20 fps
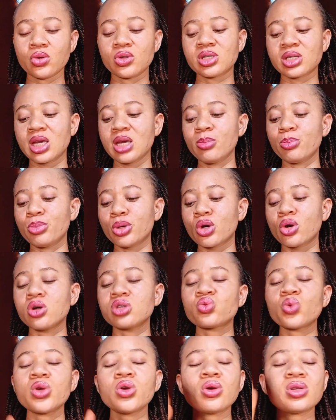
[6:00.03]
your skin,
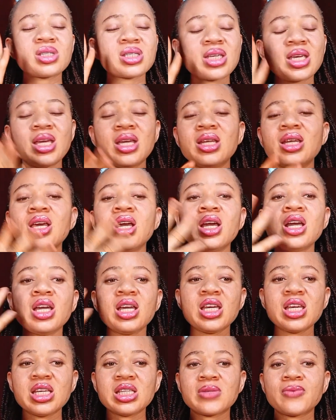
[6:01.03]
because when your skin
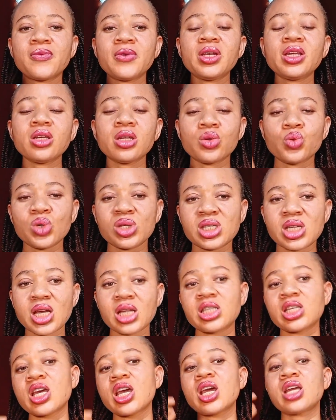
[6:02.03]
is feeling
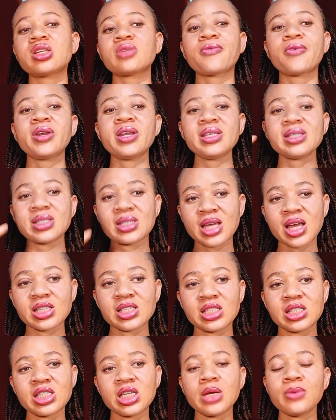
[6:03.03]
irritated, feeling
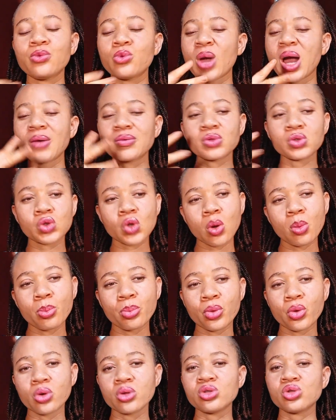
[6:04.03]
sensitive, you have
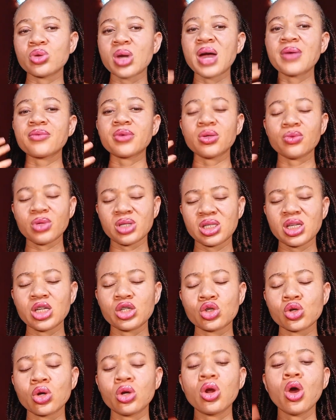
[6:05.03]
sunburns, you have
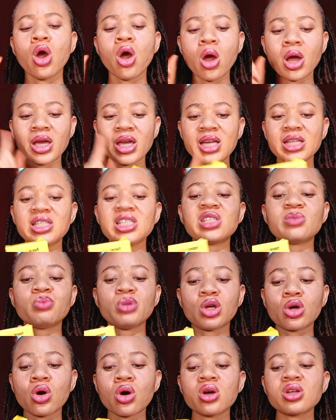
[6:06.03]
irritation, it is
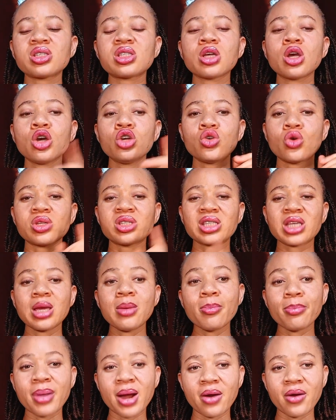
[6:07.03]
because your
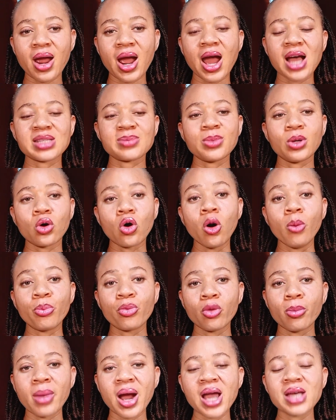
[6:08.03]
skin barrier has been
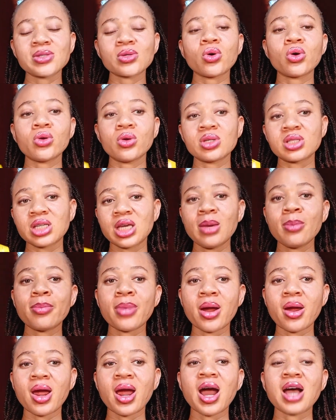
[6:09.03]
compromised or your skin
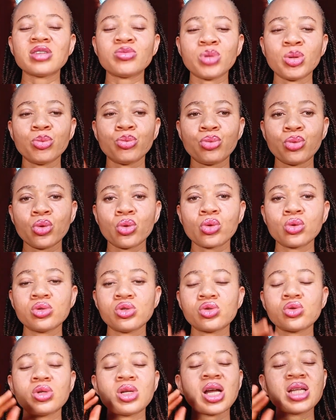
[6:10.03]
barrier has been broken.
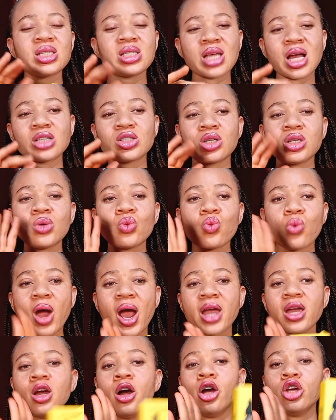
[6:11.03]
So that is actually
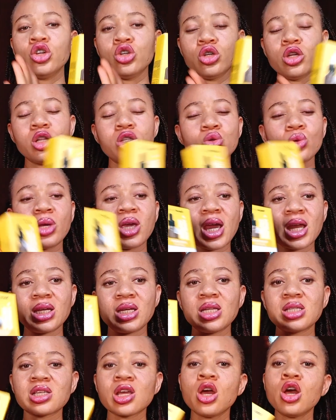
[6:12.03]
why you need to
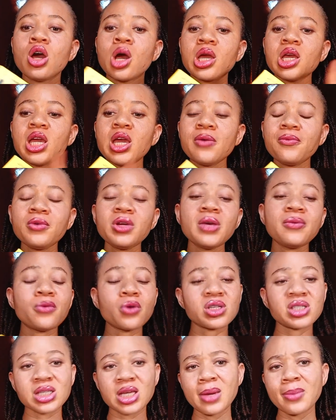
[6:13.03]
get this. Even if
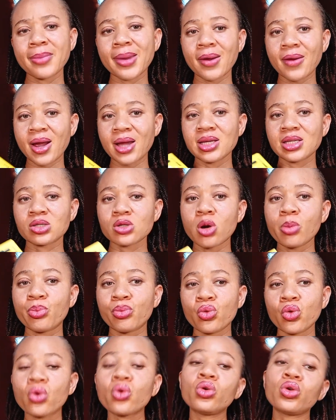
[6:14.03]
your skin barrier is not
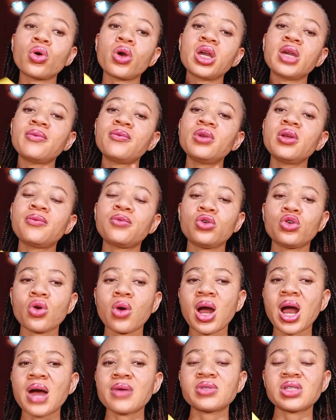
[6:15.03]
broken, or even if you
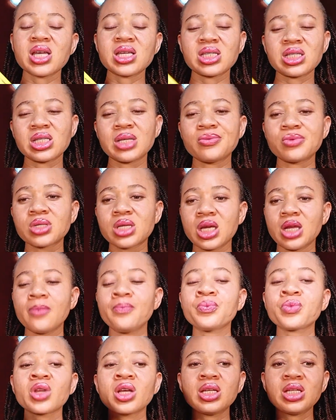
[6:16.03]
don't have sensitive
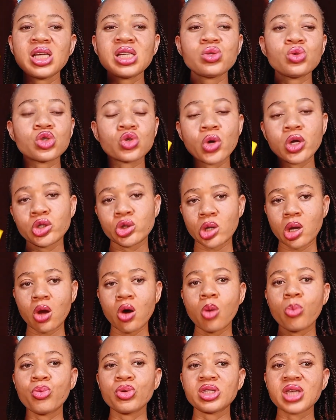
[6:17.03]
skin, this is going to
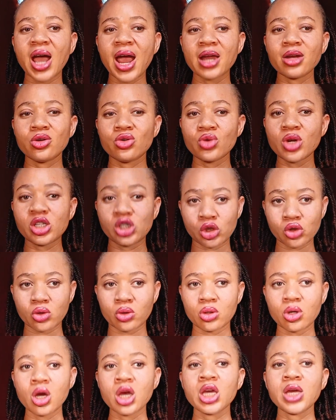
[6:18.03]
help with
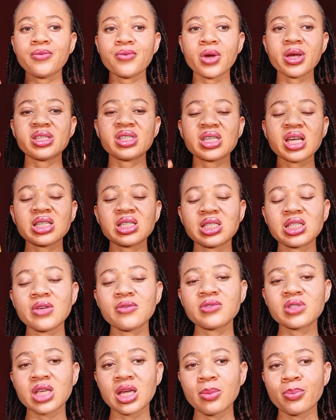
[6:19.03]
hydration. If you're a
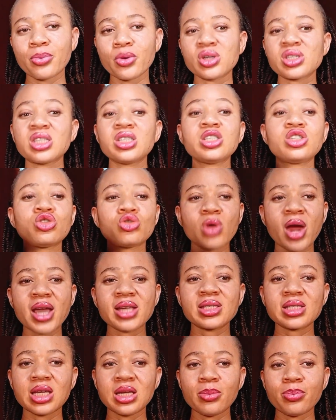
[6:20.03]
sensitive skin person, dry
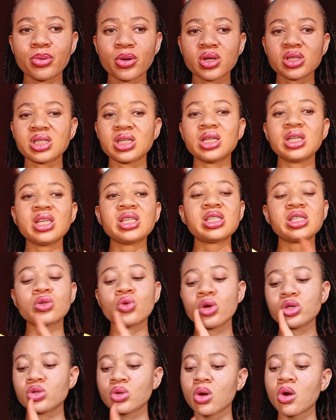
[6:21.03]
skin person, this is
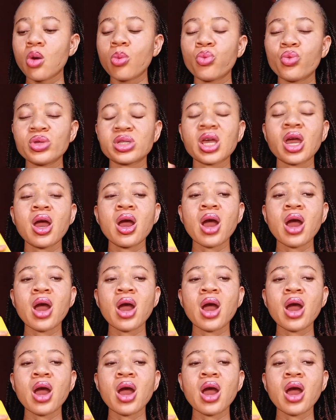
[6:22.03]
going to help with